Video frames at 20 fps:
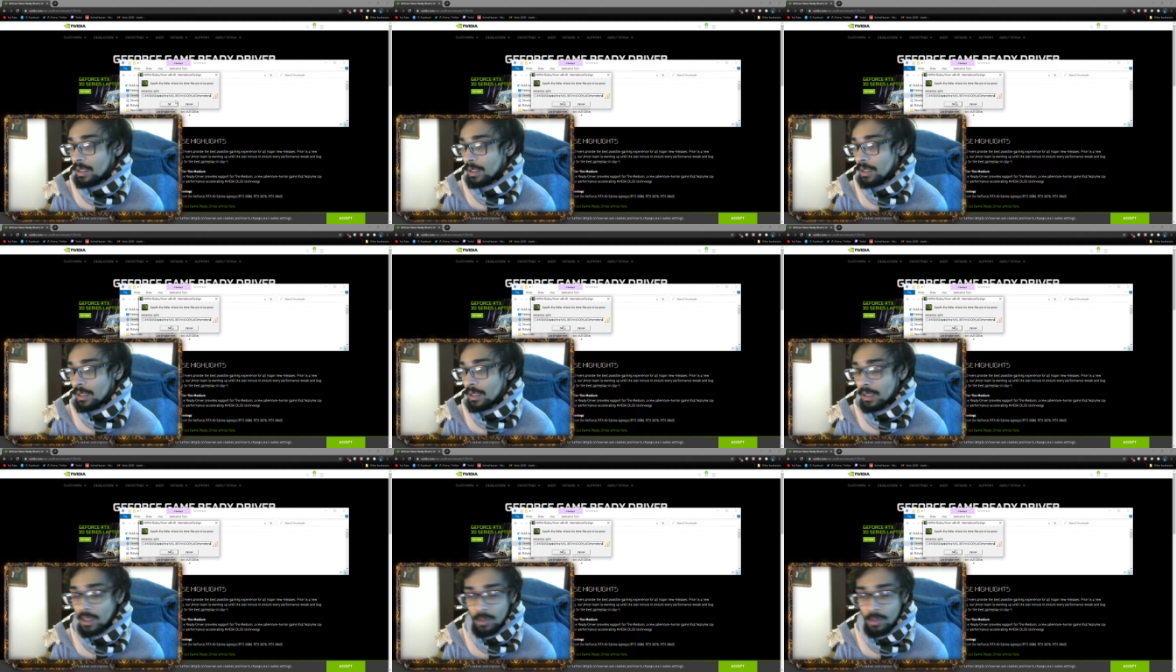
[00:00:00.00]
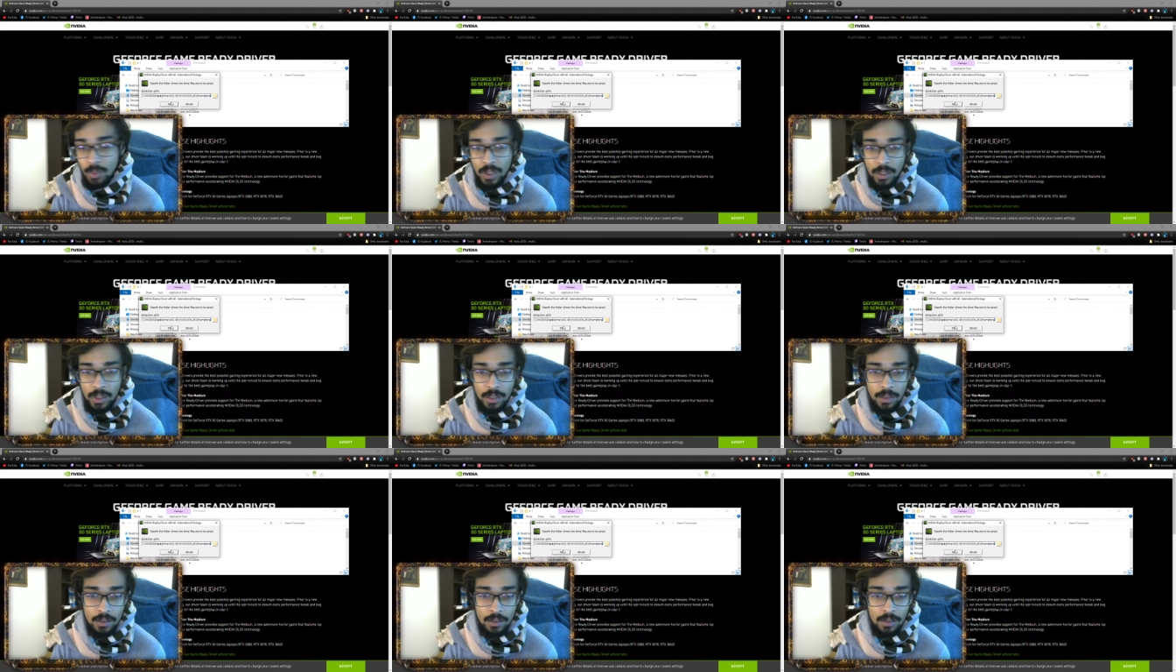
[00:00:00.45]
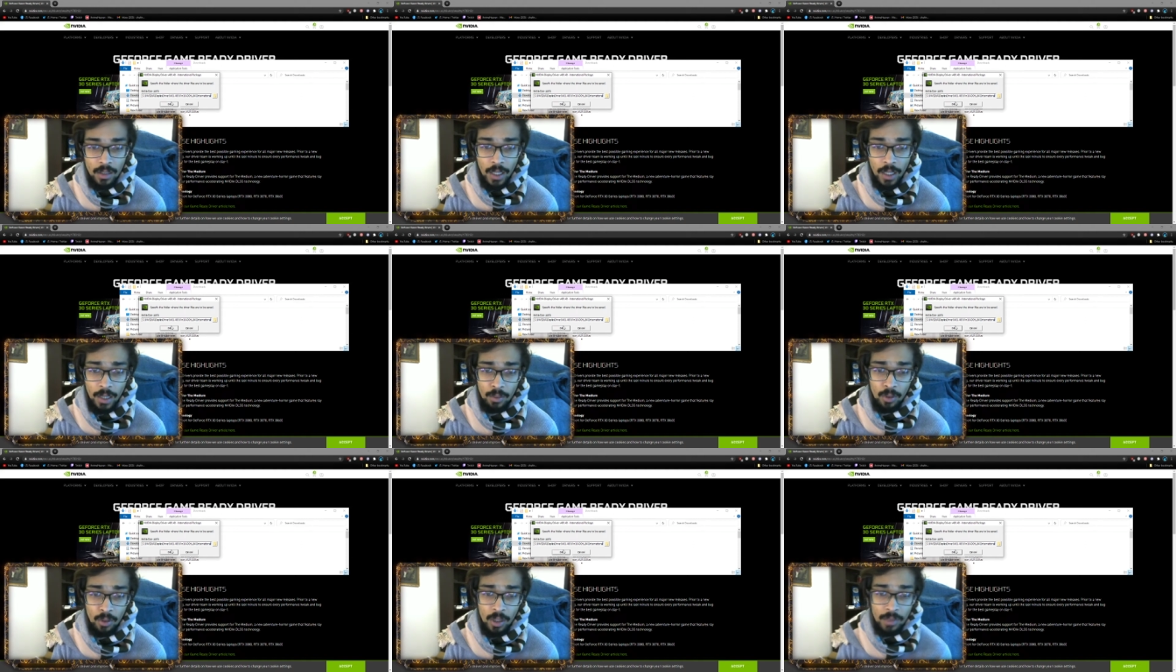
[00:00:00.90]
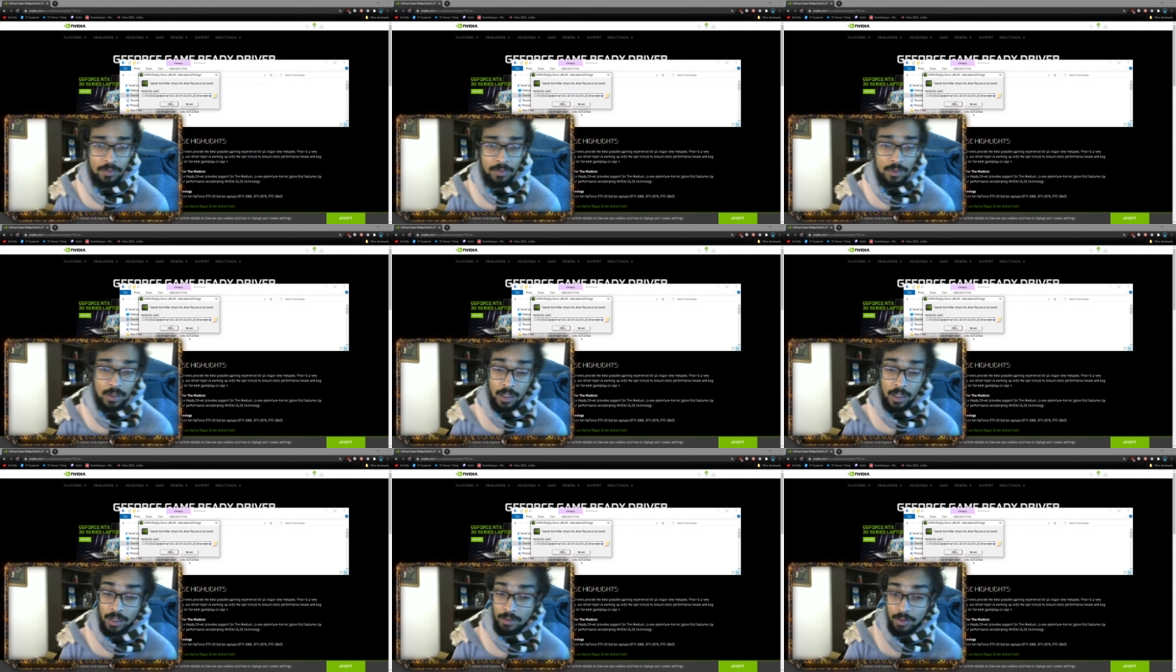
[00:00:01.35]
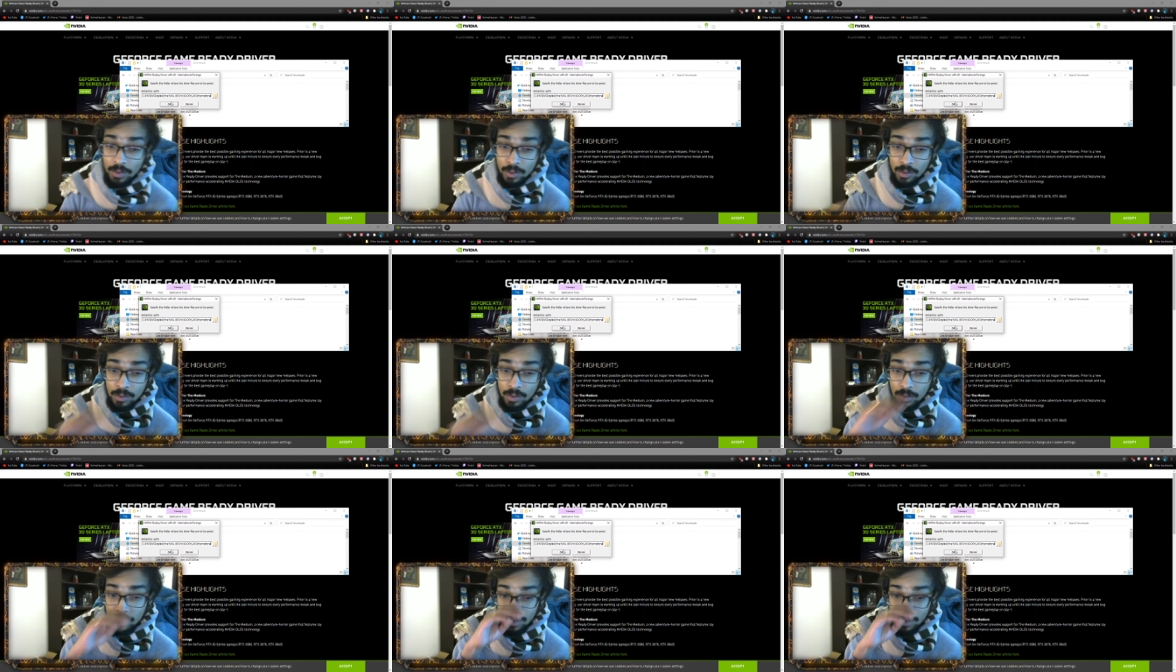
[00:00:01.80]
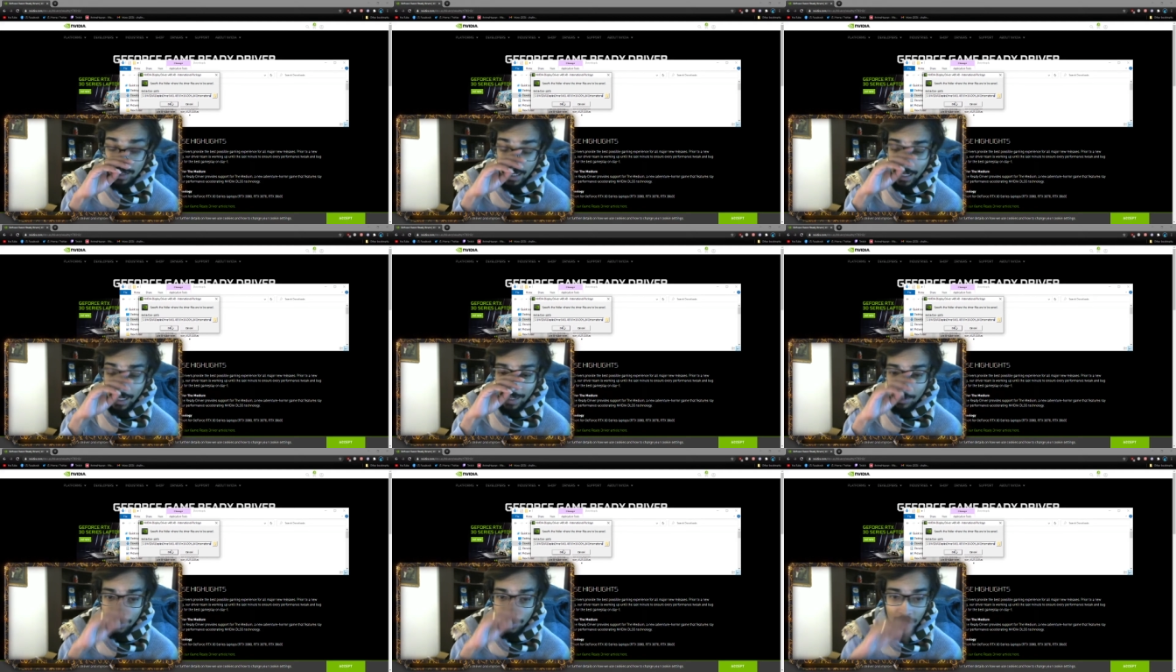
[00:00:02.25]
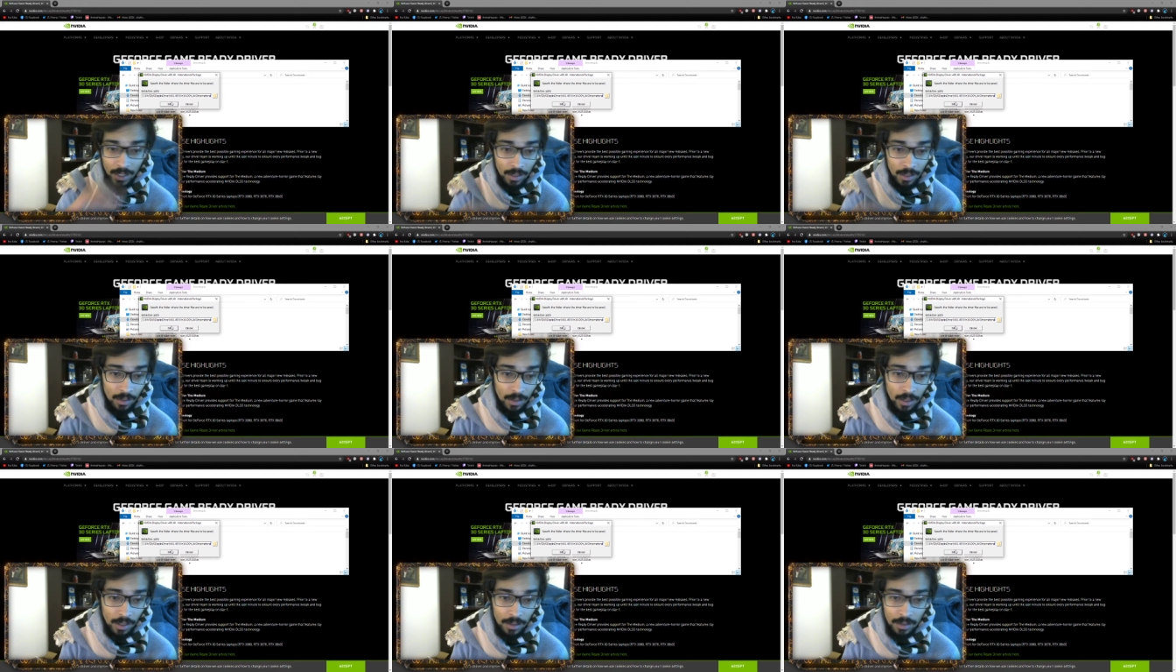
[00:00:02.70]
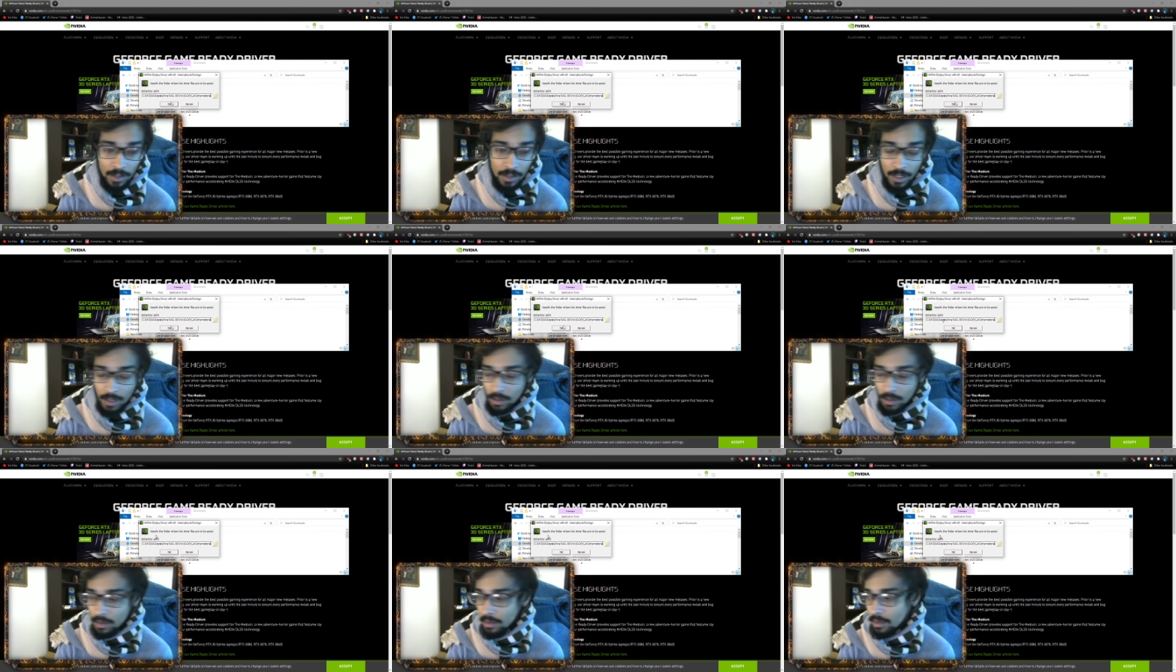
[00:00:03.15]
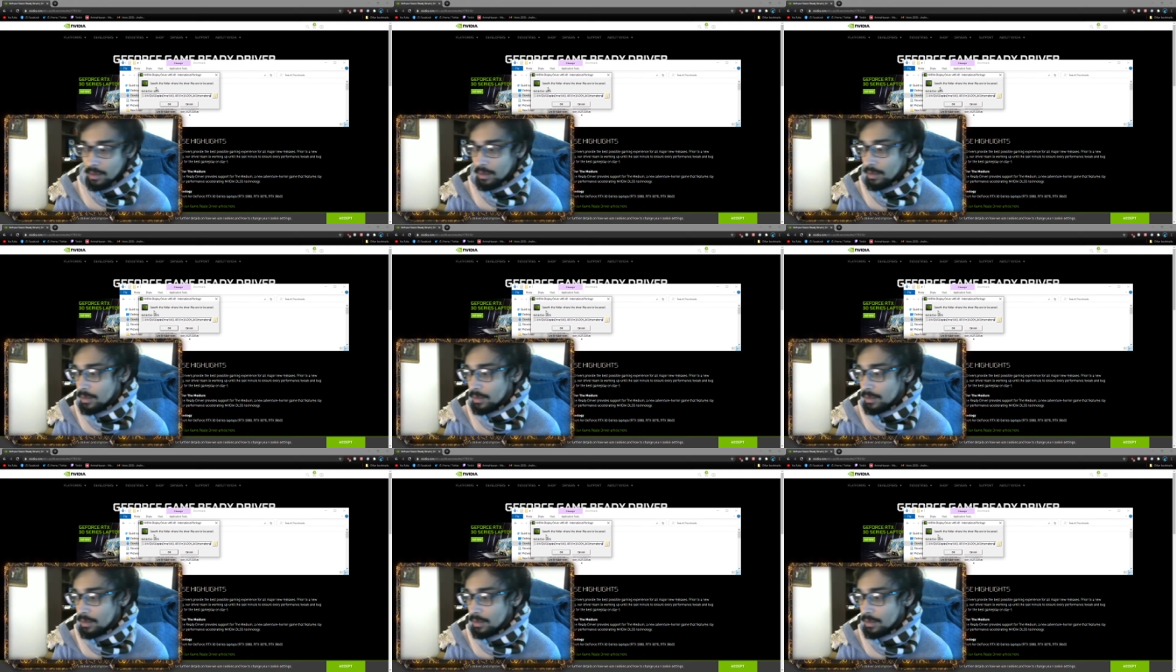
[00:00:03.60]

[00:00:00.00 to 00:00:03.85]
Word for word: keep your D drive or F drive to games and other things